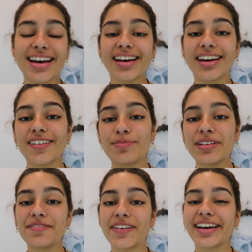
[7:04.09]
I have
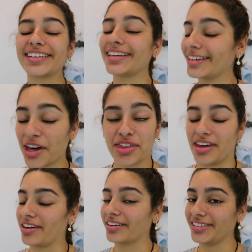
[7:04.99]
been finding
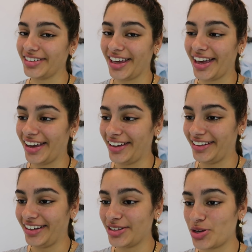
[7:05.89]
nothing
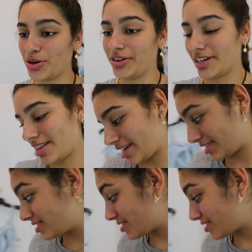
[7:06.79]
and it's already like